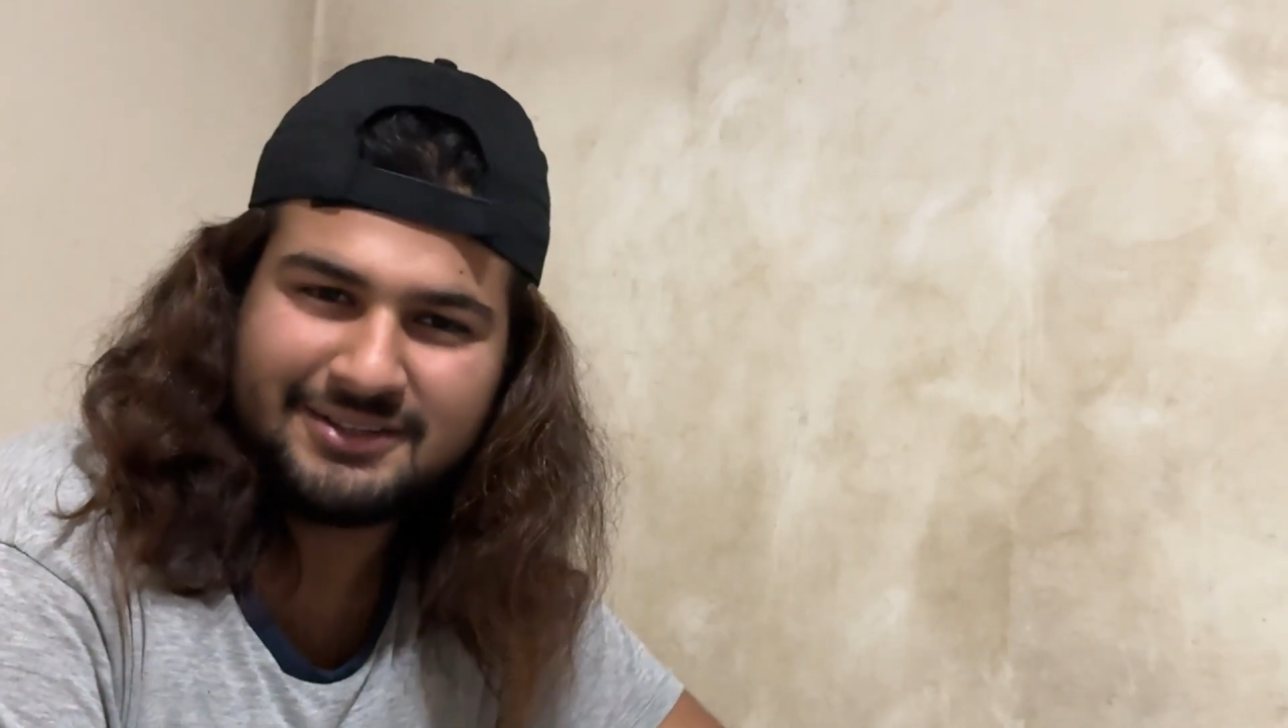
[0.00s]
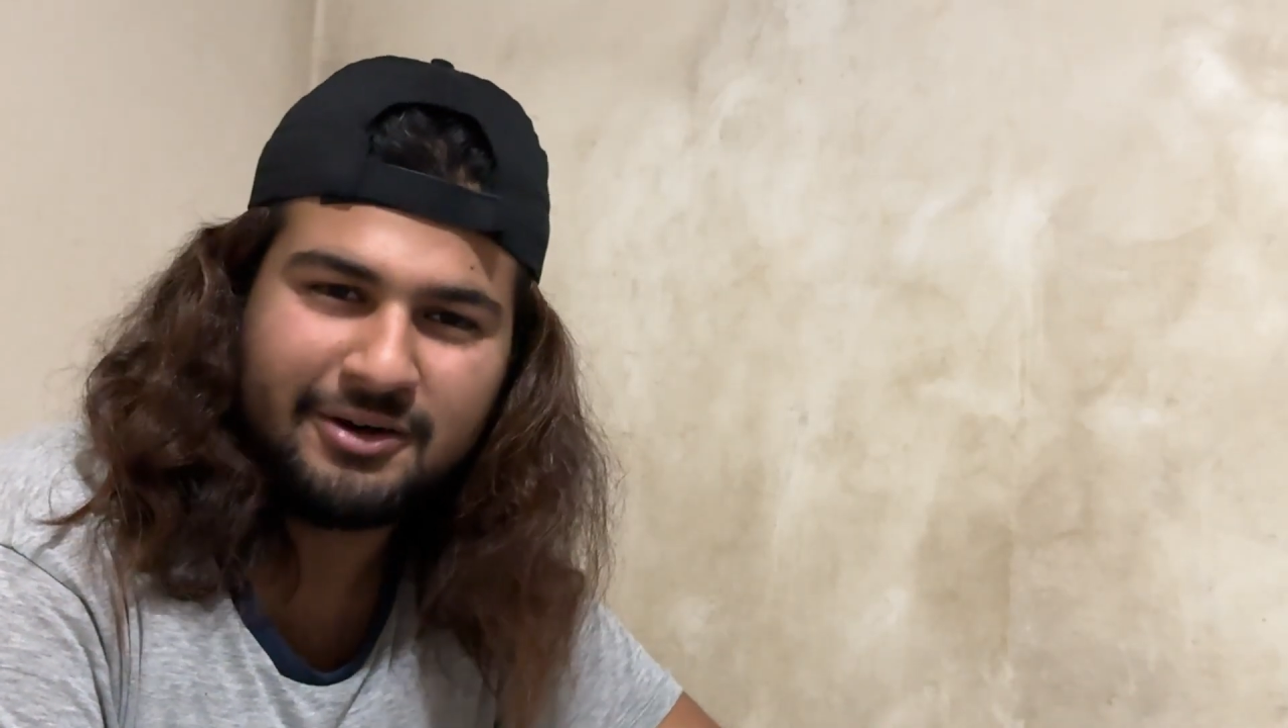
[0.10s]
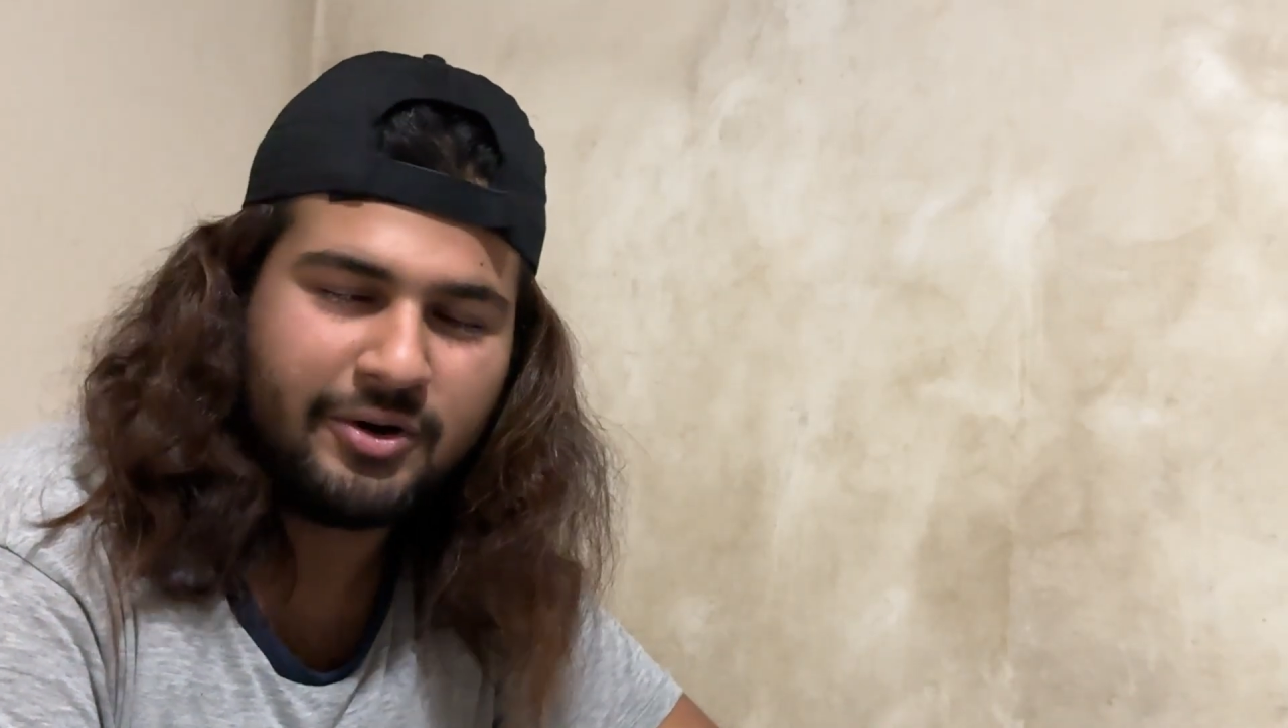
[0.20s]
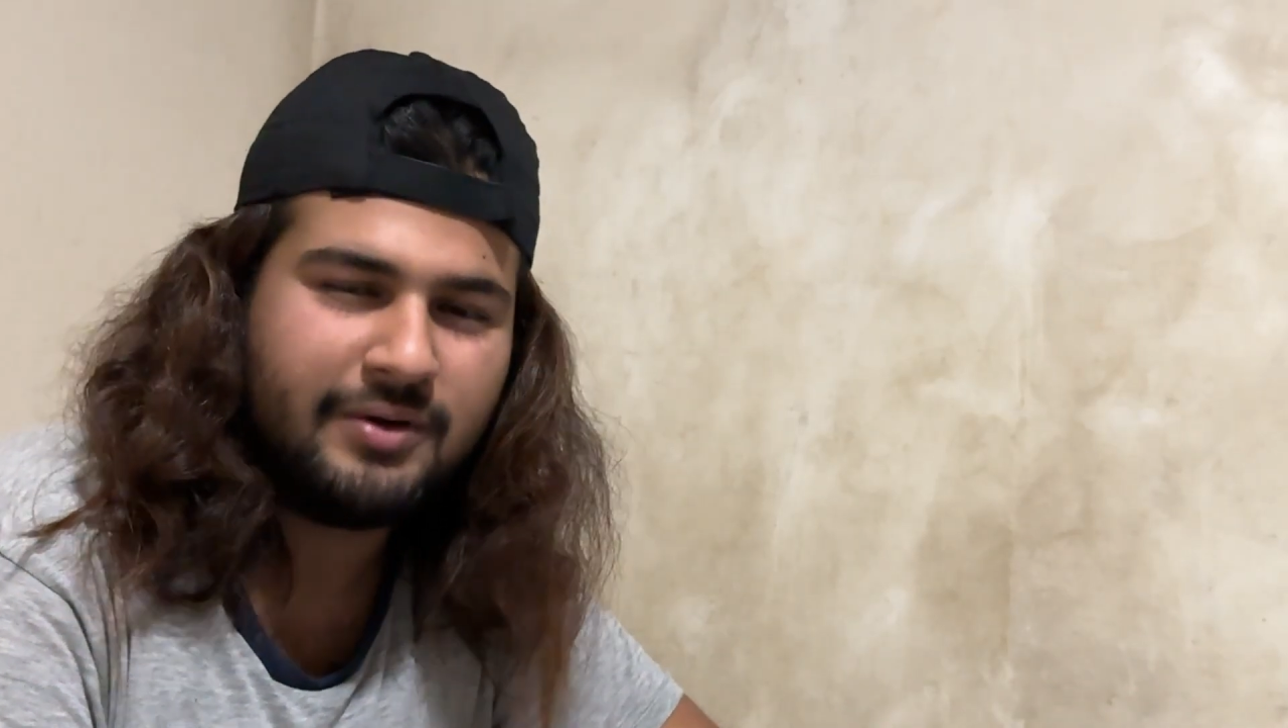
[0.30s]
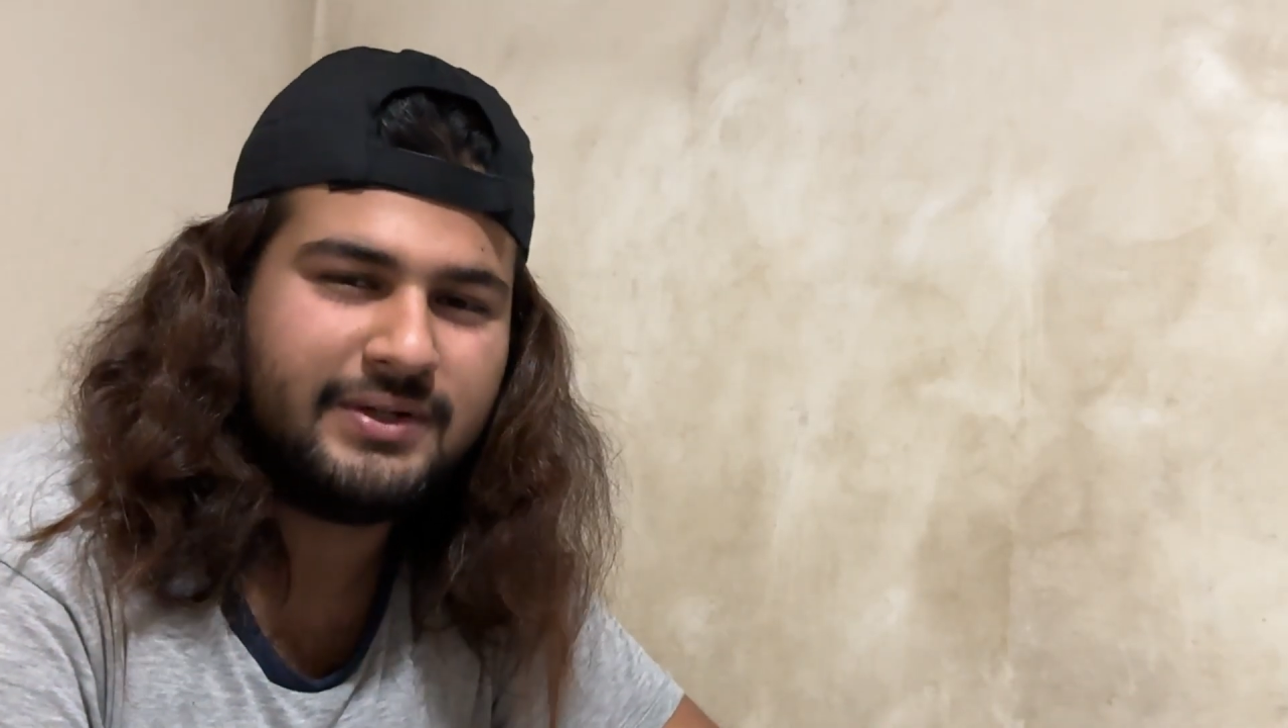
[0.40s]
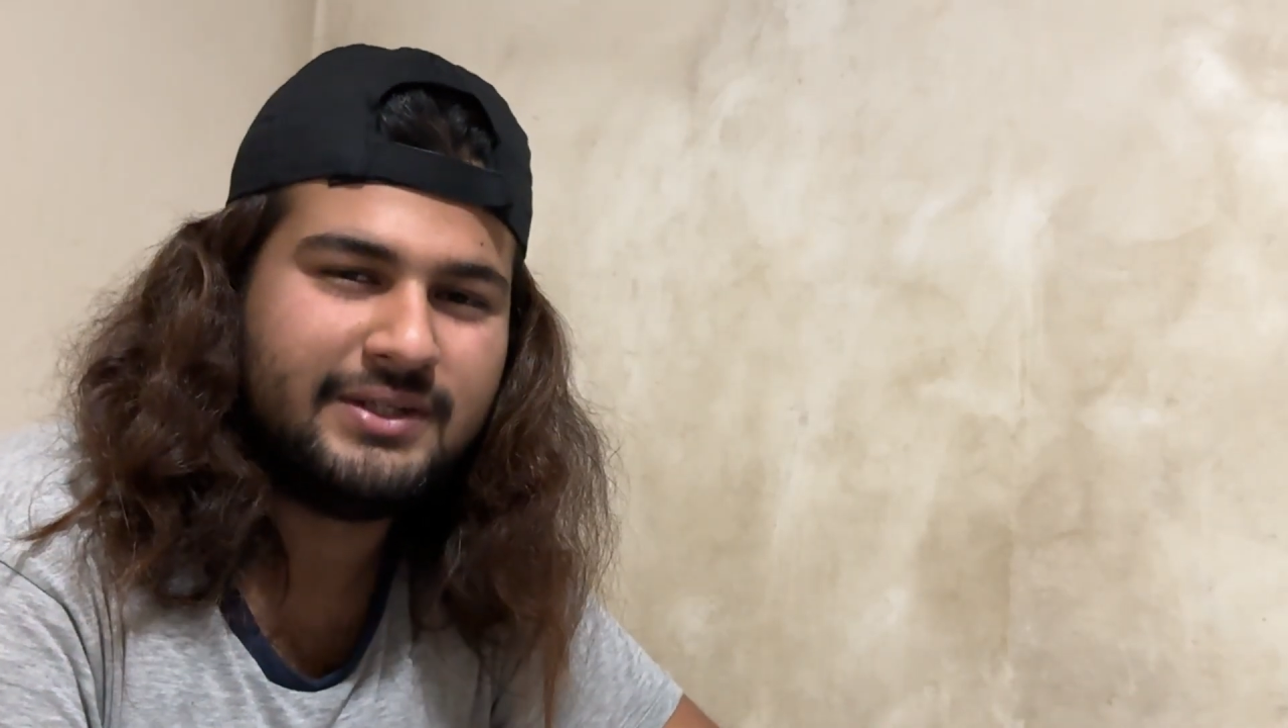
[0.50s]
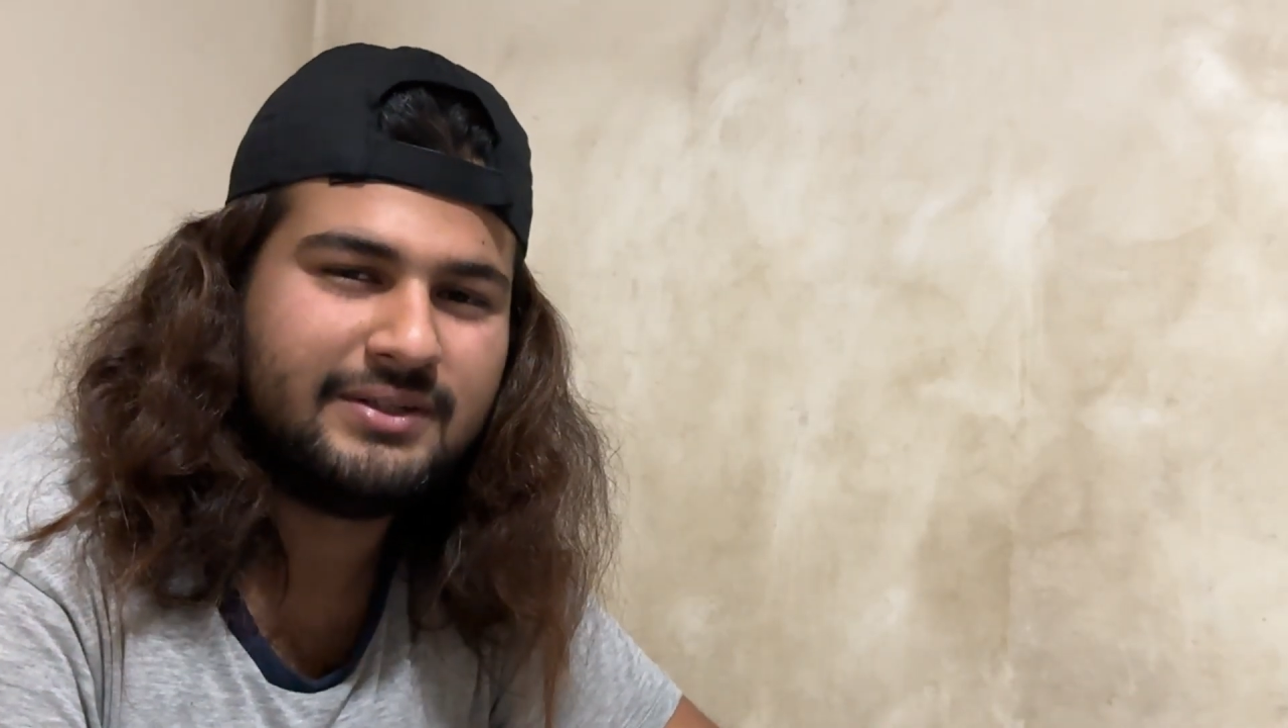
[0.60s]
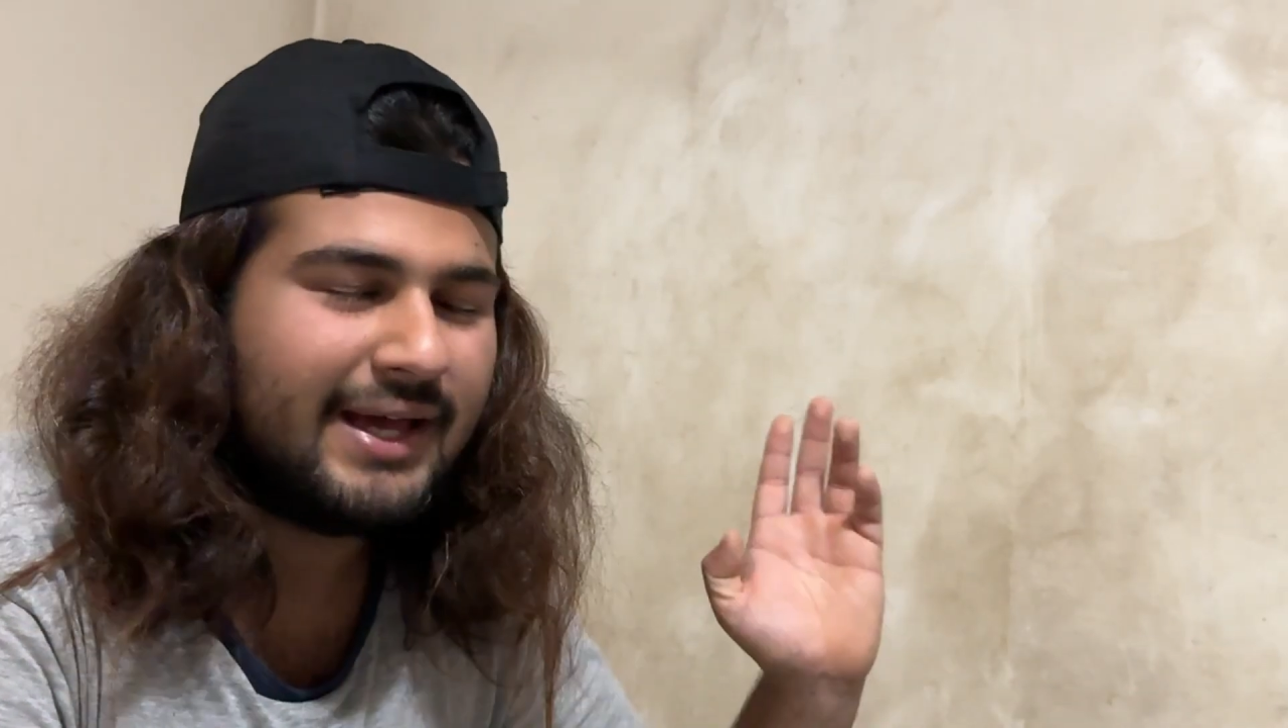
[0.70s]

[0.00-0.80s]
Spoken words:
around it.